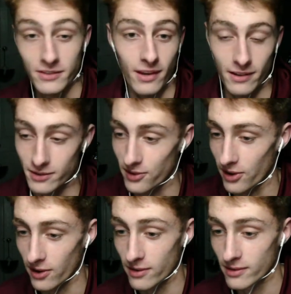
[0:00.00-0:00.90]
that's that's
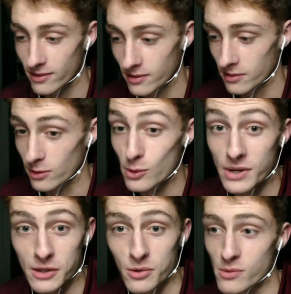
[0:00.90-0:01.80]
a uh,
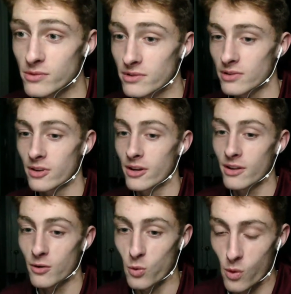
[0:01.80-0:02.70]
Looney Tunes
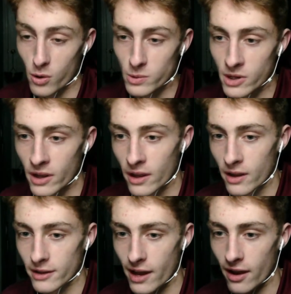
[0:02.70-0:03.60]
quote.
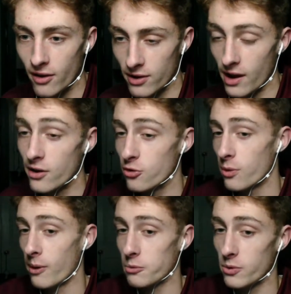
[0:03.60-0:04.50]
Yeah, okay, I do
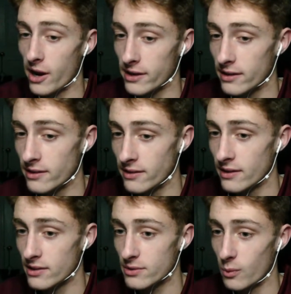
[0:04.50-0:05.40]
remember reacting to
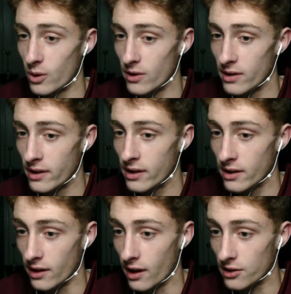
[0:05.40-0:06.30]
this one
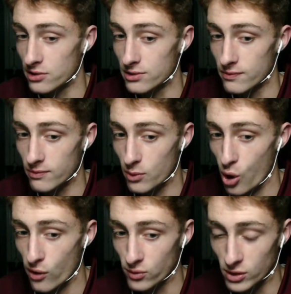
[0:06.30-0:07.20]
because uh,
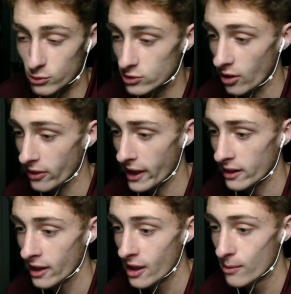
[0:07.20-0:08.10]
Coughley was on
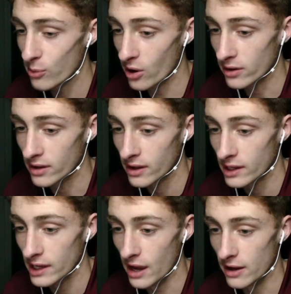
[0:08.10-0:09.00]
that. But
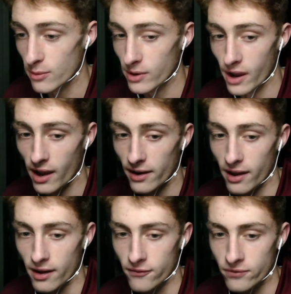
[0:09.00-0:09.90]
yeah, here we got
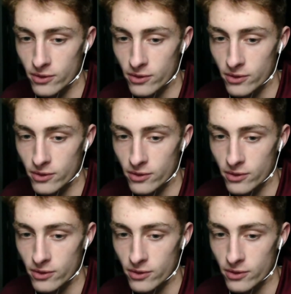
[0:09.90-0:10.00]
uh,